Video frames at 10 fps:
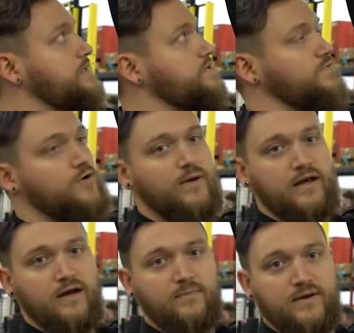of this
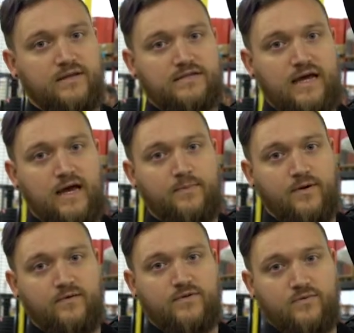robot, up on the
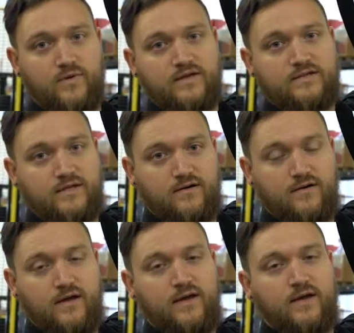top of the wrist
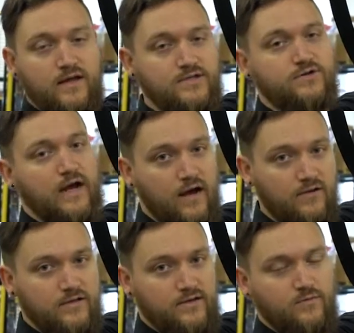here is your
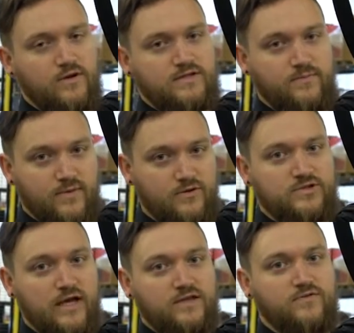outlet. We'll get some better
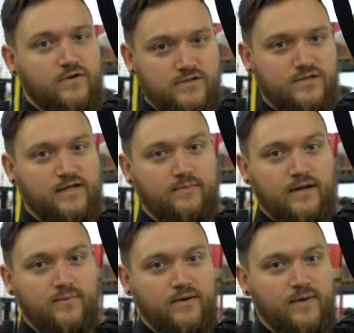shots for you just
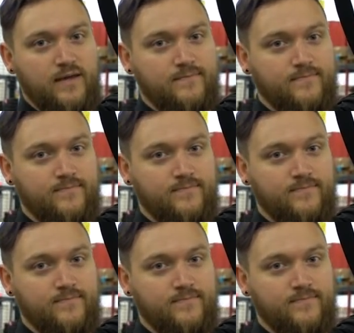coming up in a bit.